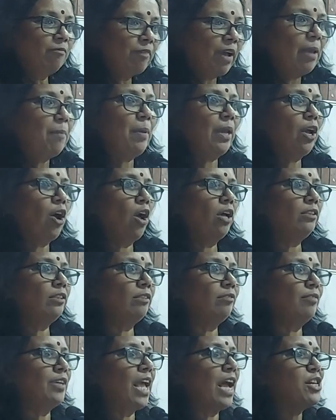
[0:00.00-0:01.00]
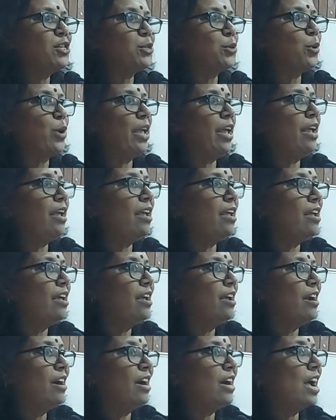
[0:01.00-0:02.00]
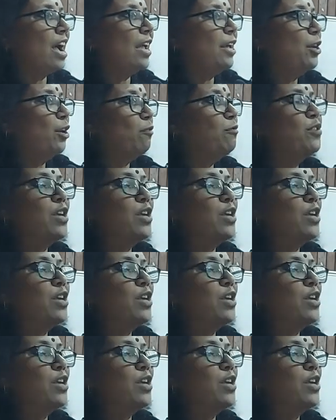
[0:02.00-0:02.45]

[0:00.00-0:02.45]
Why? Because we are showing a kind